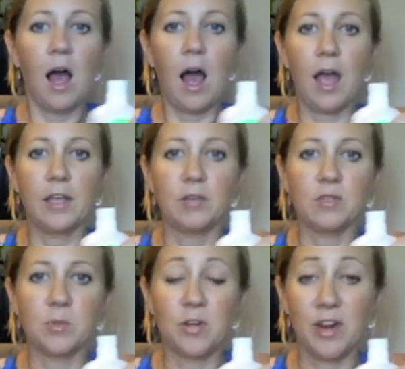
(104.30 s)
I
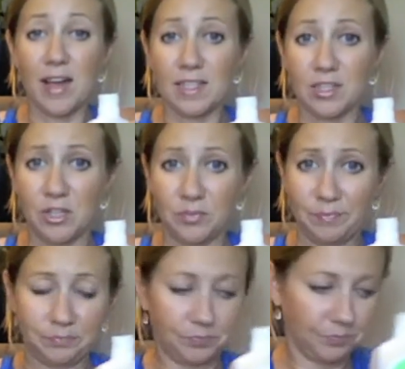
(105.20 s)
use pure acetone.
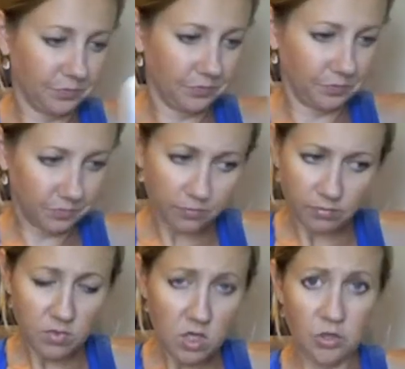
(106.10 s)

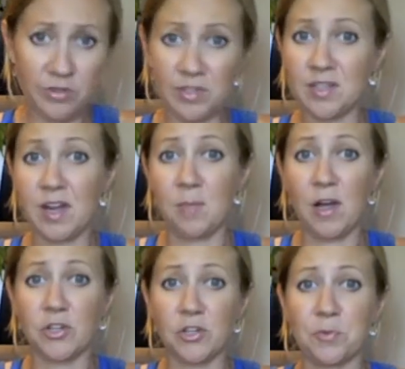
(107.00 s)
You can use nail
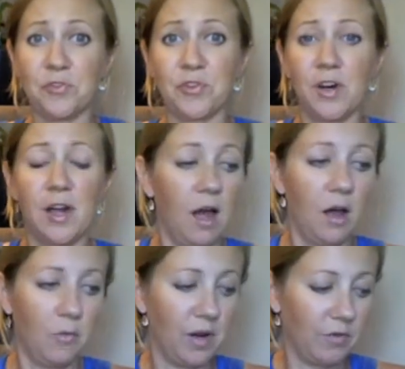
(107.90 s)
polish remover,
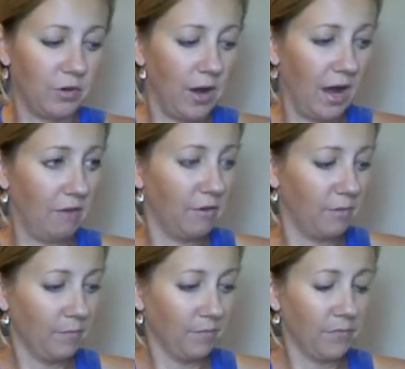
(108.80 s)
whatever you have.
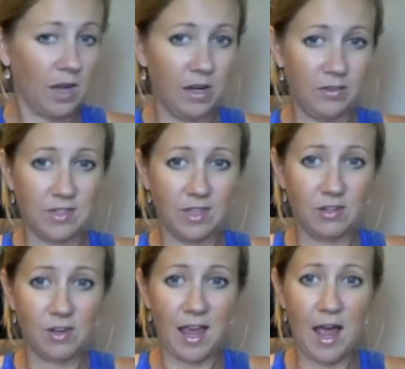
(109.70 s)
I use the
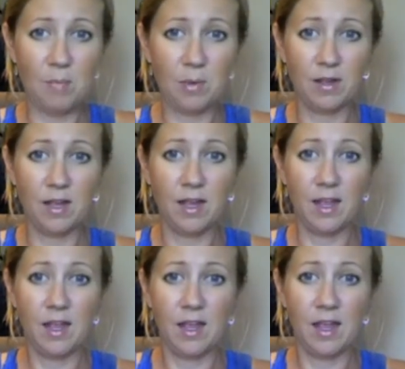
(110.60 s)
little cap,
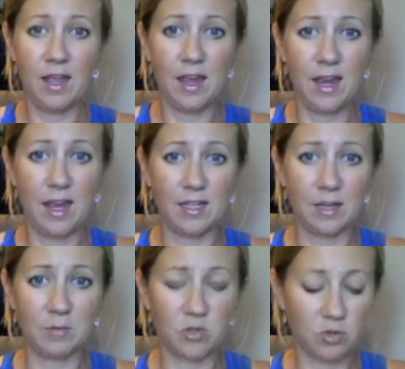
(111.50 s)
and
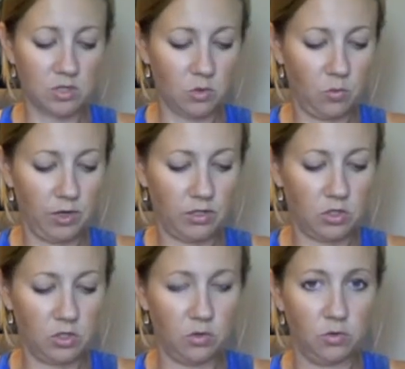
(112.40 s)
I'm just going
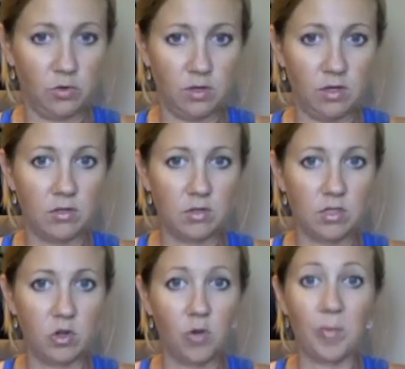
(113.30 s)
to
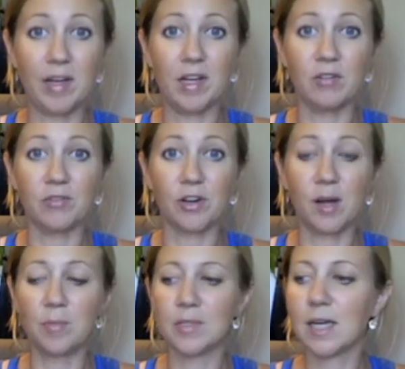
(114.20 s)
soak my nail for a
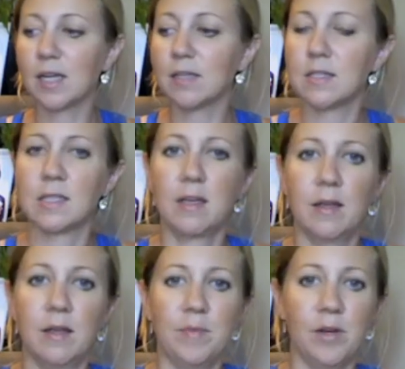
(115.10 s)
couple seconds.
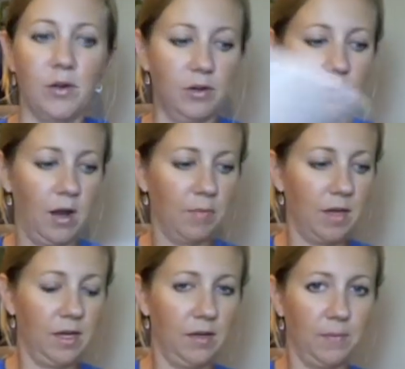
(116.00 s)
I'll go ahead and grab
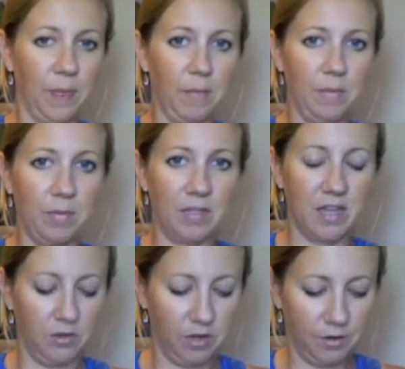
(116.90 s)
my paper
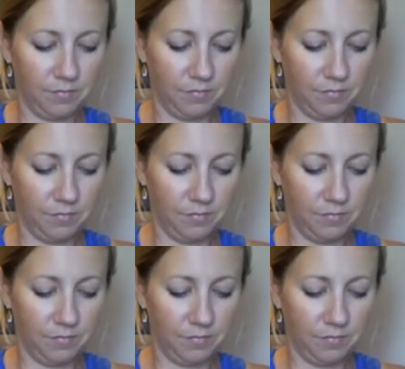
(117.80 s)
towel here.